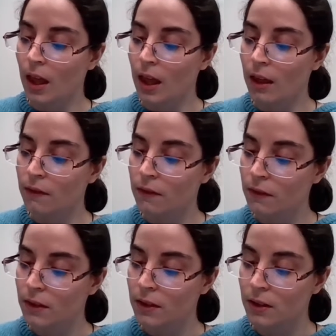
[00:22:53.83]

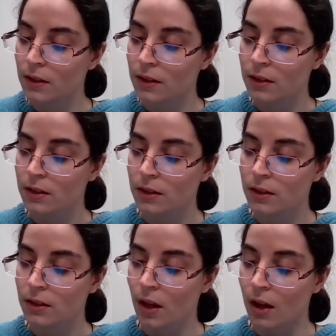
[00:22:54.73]
If
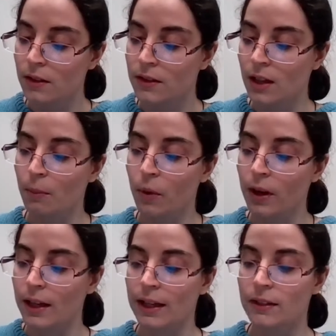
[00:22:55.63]

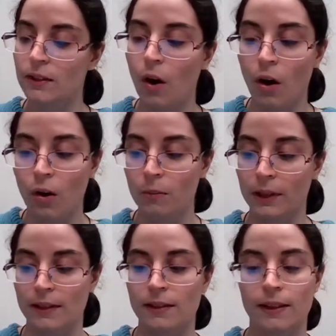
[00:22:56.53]
someone is
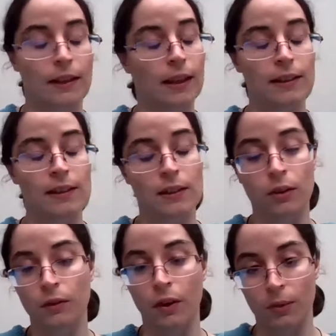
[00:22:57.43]
homeless, can they
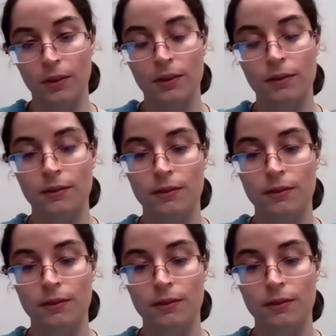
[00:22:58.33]
still vote?